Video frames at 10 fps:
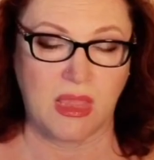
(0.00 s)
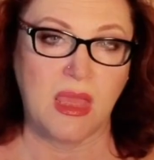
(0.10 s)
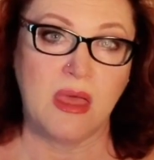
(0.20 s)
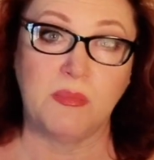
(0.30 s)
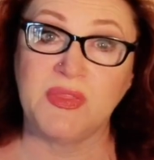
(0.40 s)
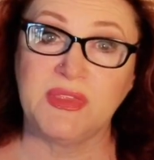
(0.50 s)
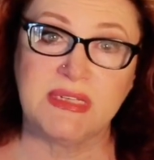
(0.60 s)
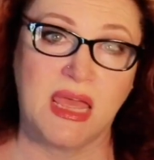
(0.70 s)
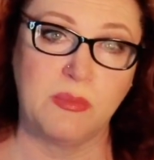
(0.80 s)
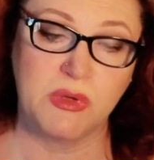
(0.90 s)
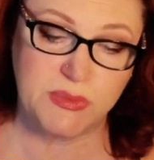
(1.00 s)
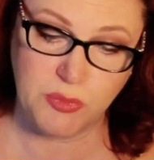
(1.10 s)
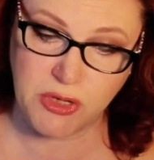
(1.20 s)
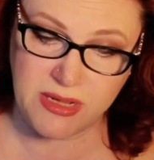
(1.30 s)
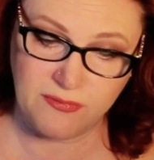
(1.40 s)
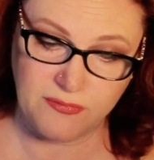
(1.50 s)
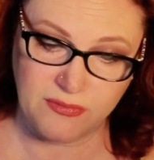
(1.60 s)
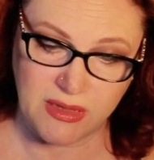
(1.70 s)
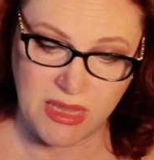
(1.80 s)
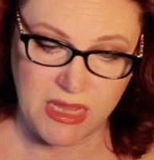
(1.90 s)
But the time was brief.
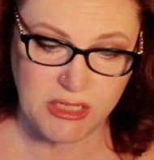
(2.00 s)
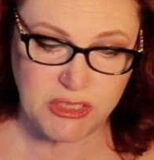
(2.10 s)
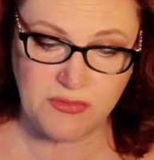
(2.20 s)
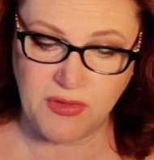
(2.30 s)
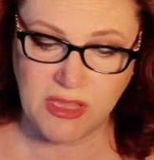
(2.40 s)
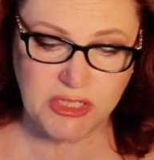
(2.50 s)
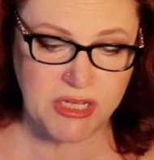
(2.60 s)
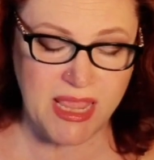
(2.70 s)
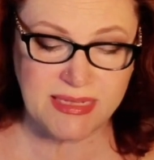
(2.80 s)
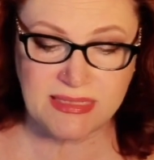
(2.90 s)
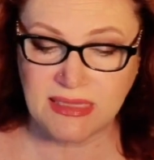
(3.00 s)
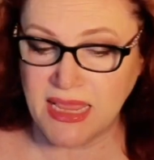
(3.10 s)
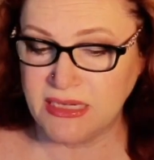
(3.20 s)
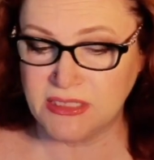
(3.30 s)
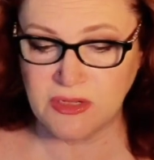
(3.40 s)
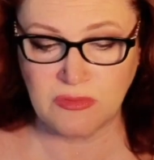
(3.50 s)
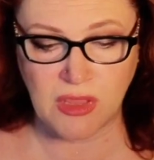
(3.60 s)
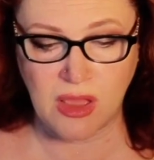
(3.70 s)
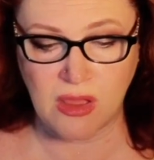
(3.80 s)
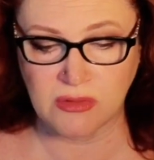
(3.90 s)
She felt she had delayed too
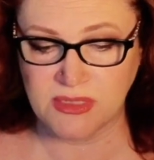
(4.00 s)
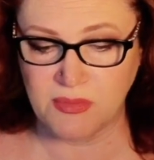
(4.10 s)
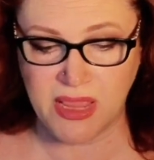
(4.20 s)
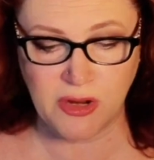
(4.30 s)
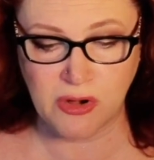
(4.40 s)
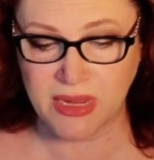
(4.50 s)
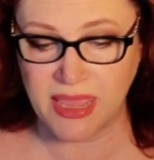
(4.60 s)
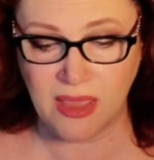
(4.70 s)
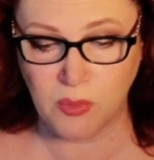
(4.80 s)
long to make her account with